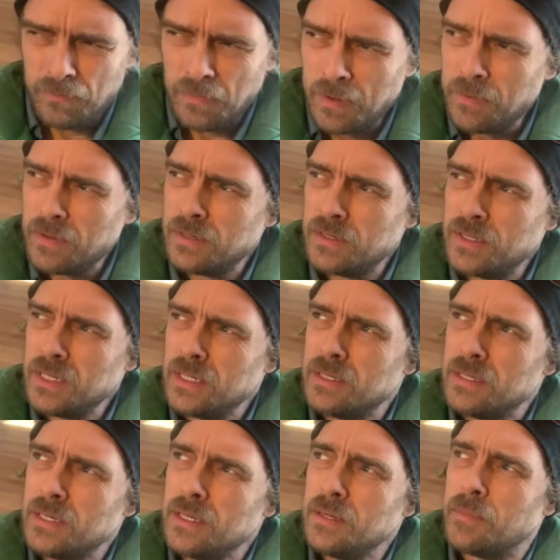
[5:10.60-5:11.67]
maybe the
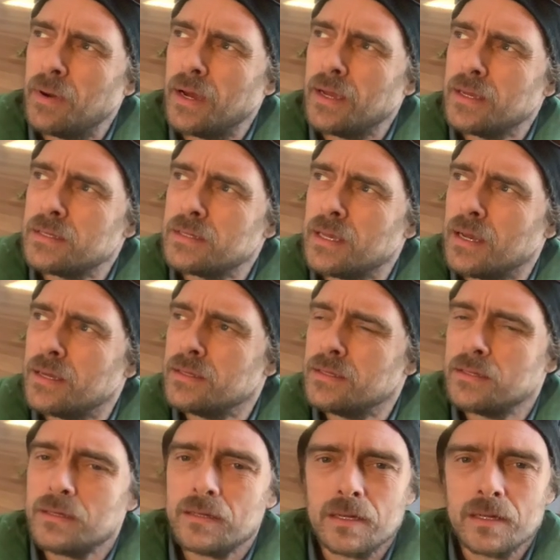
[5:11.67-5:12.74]
GT bikes
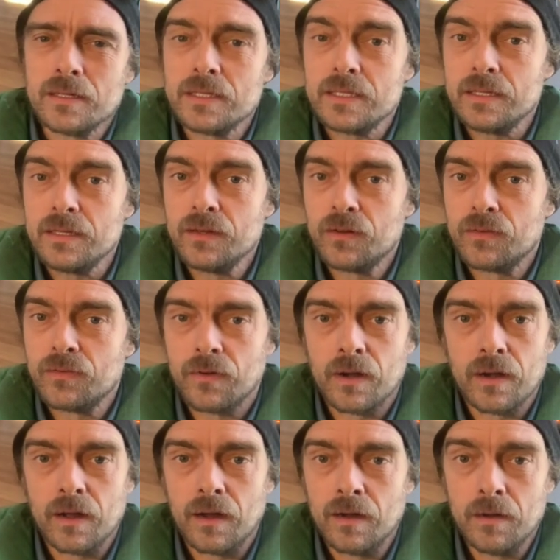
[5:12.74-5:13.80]
has a steel front
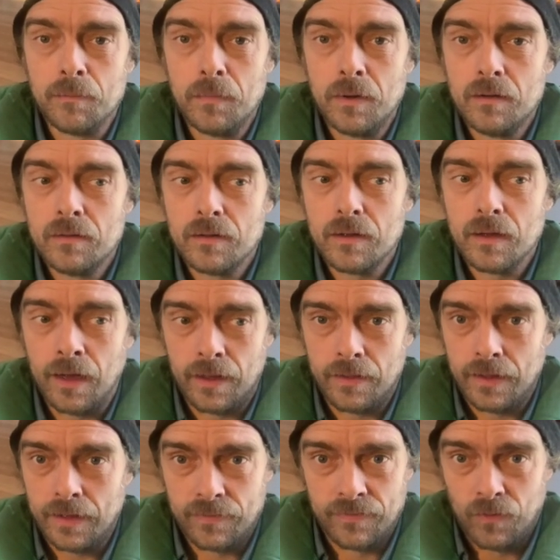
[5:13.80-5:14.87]
hub at
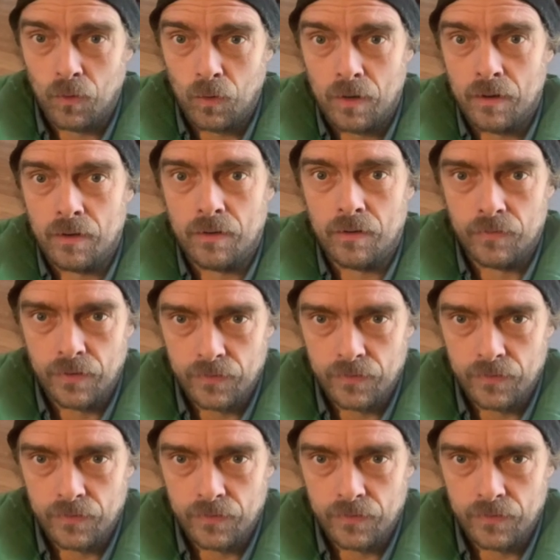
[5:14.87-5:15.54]
like $450.